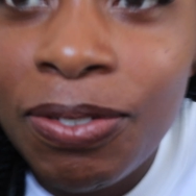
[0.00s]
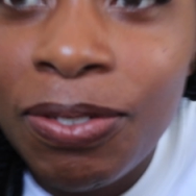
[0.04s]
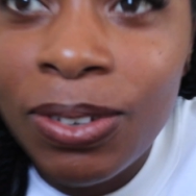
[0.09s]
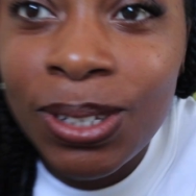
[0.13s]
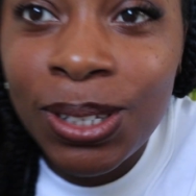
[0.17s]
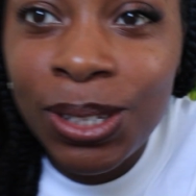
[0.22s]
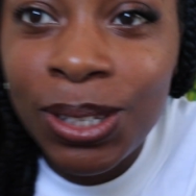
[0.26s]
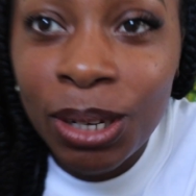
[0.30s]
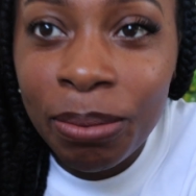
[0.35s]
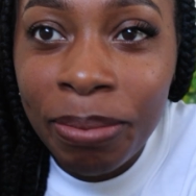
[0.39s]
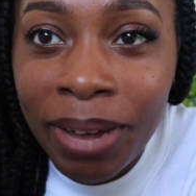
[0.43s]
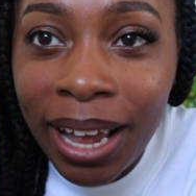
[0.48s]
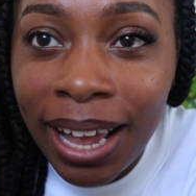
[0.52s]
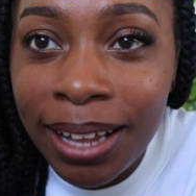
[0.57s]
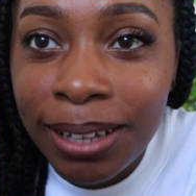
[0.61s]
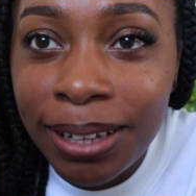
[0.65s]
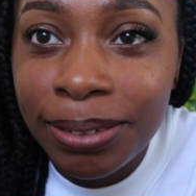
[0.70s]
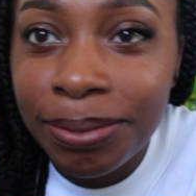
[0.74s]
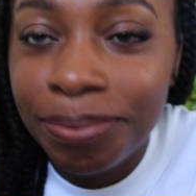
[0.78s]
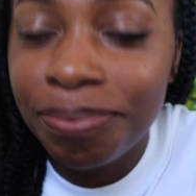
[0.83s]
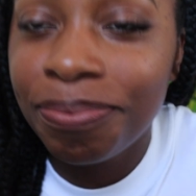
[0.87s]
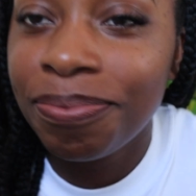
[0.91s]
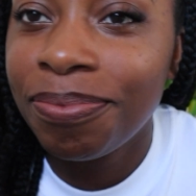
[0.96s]
you zoom
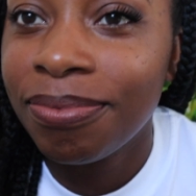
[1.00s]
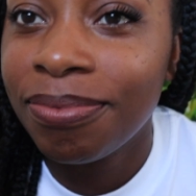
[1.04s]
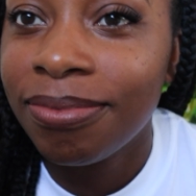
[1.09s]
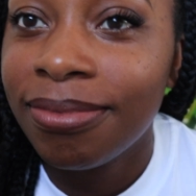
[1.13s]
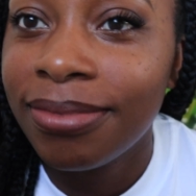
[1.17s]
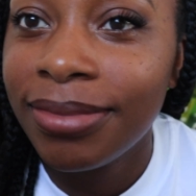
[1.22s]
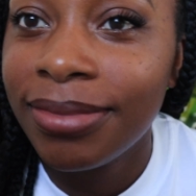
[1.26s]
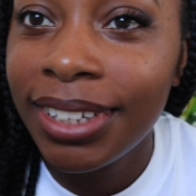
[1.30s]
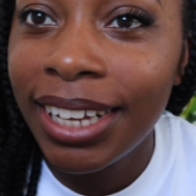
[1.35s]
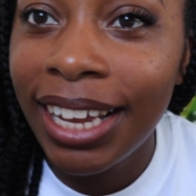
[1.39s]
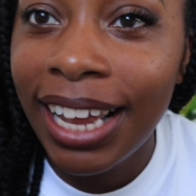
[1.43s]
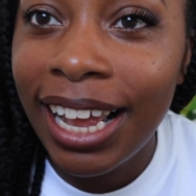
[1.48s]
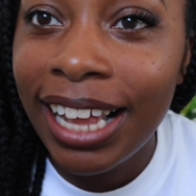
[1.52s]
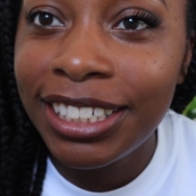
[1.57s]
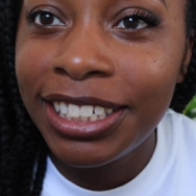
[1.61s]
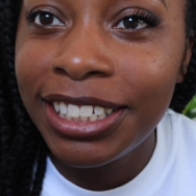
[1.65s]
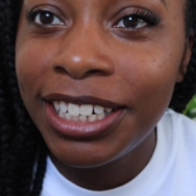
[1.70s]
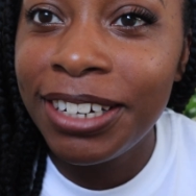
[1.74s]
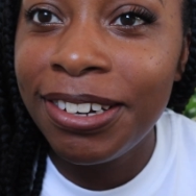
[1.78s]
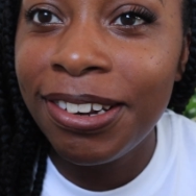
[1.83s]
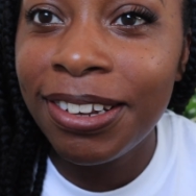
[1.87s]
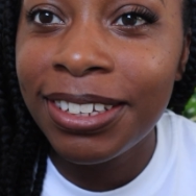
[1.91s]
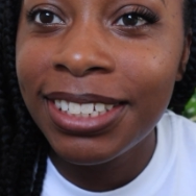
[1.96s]
out, it
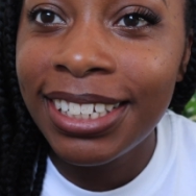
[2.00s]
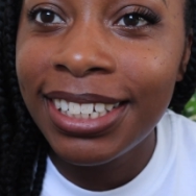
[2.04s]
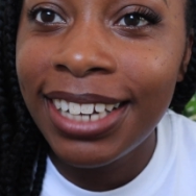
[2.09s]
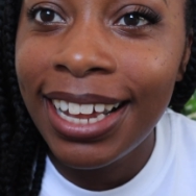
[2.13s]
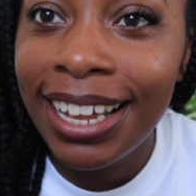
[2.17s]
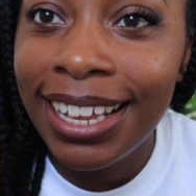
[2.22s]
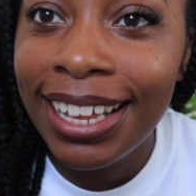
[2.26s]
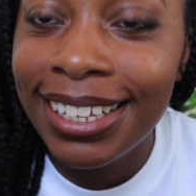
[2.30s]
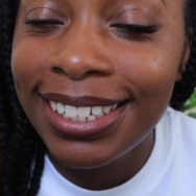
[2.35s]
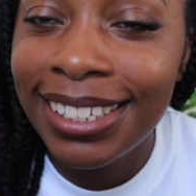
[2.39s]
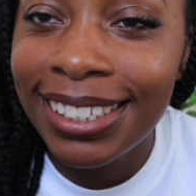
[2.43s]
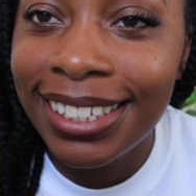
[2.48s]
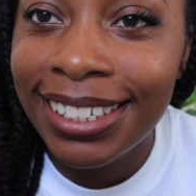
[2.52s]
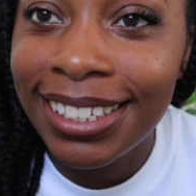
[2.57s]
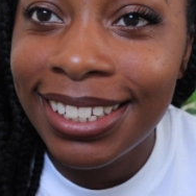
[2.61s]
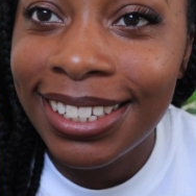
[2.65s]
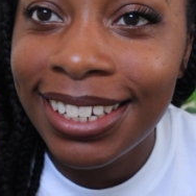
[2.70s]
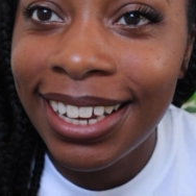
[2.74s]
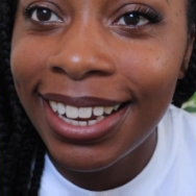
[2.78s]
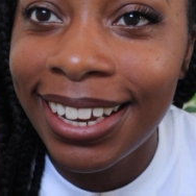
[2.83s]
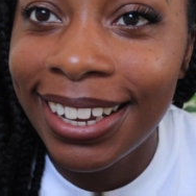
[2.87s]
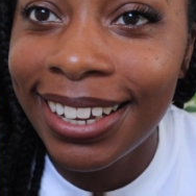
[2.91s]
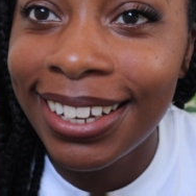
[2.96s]
actually looks nice, doesn't
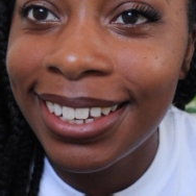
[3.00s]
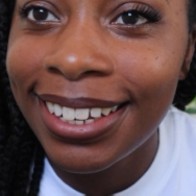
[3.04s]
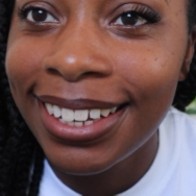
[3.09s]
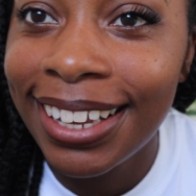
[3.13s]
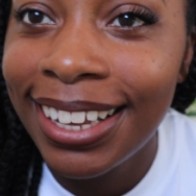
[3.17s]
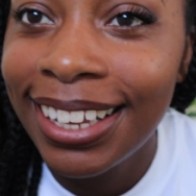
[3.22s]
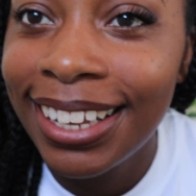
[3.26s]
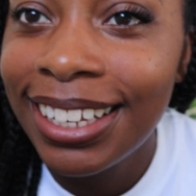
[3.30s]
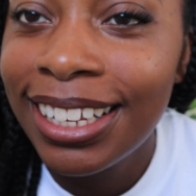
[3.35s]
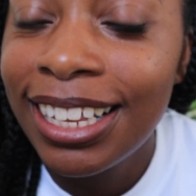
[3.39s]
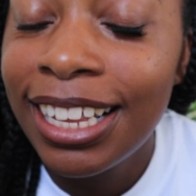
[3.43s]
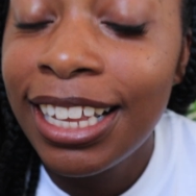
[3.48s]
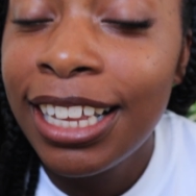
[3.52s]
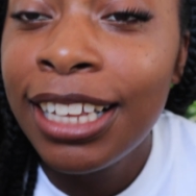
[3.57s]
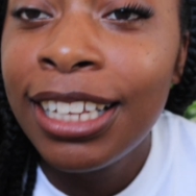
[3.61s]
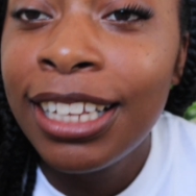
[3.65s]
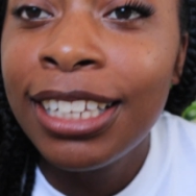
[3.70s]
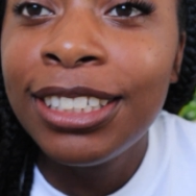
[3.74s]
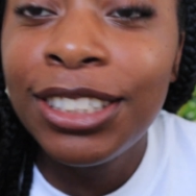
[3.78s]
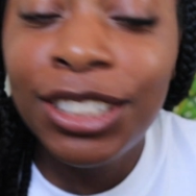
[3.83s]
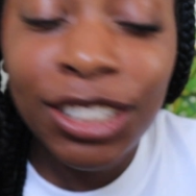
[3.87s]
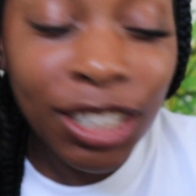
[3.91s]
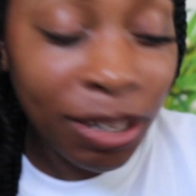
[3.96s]
it?
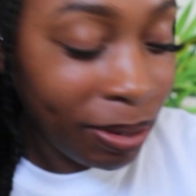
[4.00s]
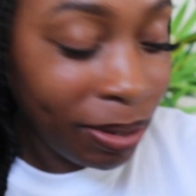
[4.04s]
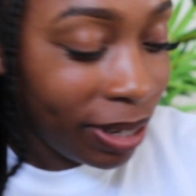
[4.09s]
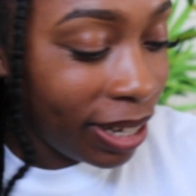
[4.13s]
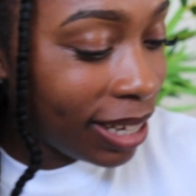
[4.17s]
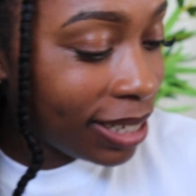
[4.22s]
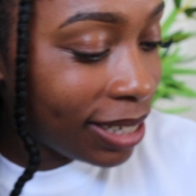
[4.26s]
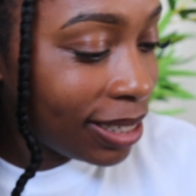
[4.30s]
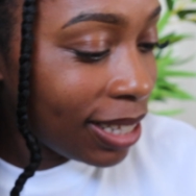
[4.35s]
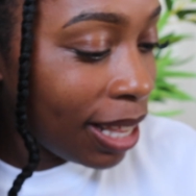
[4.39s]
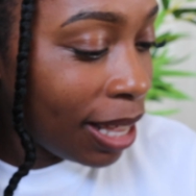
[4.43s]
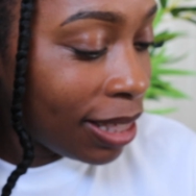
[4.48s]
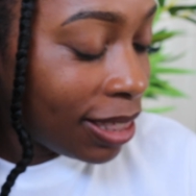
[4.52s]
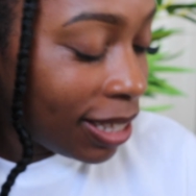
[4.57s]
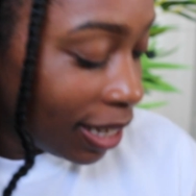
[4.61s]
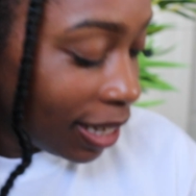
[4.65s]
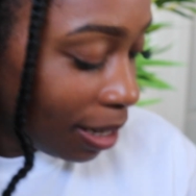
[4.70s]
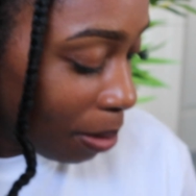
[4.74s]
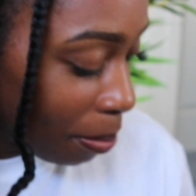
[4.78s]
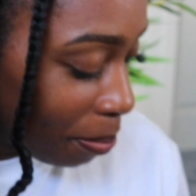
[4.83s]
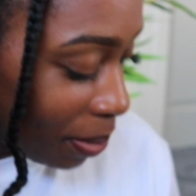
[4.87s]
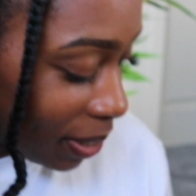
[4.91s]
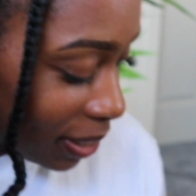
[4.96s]
Do you know what it is? I think
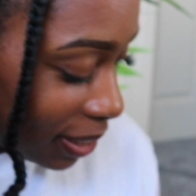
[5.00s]
I'm a bit